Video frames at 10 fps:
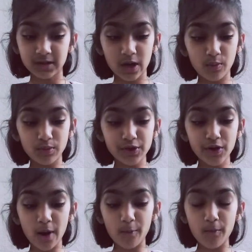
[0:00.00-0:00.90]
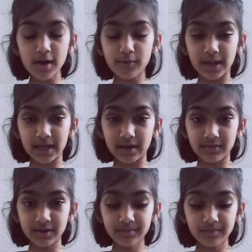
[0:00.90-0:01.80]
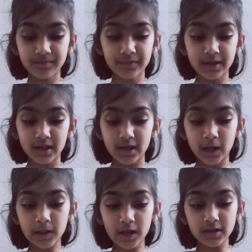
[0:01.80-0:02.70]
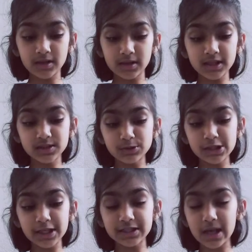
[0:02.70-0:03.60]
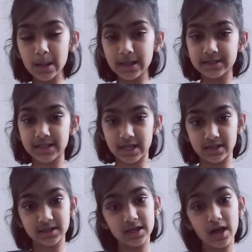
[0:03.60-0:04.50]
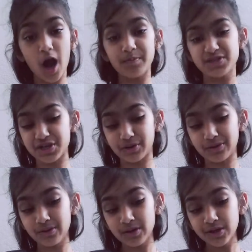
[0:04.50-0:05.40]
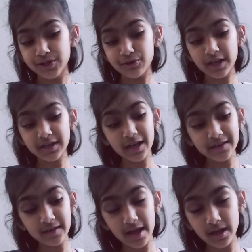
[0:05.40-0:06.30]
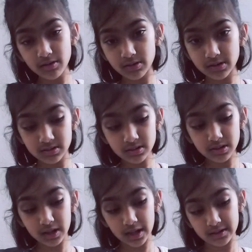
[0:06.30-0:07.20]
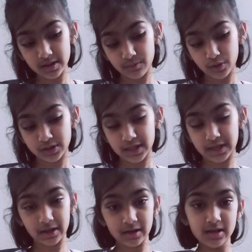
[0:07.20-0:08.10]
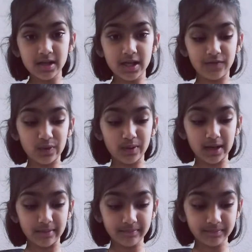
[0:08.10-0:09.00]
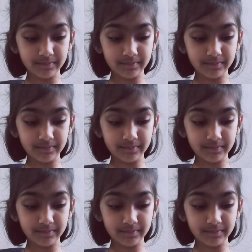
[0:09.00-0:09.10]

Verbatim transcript: Now you got one wing of it. And then this detail is optional. You can take the end and then rotate it if you want.